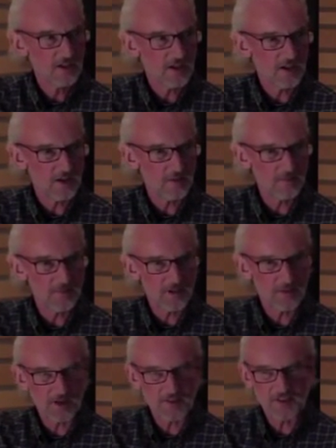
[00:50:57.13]
And
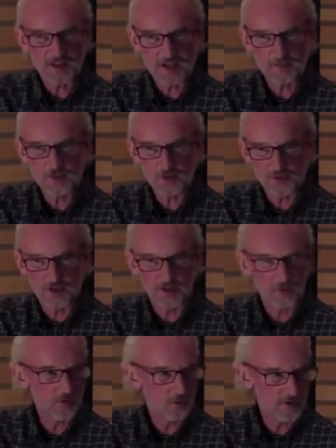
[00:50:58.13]
by the time you're done
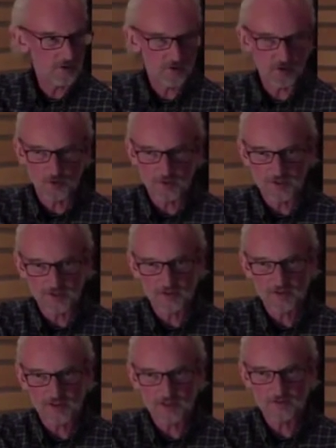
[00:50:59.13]
with what you're doing
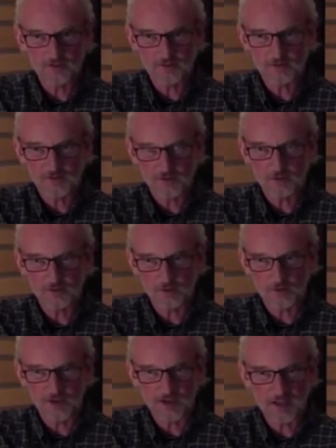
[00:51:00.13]
and you get it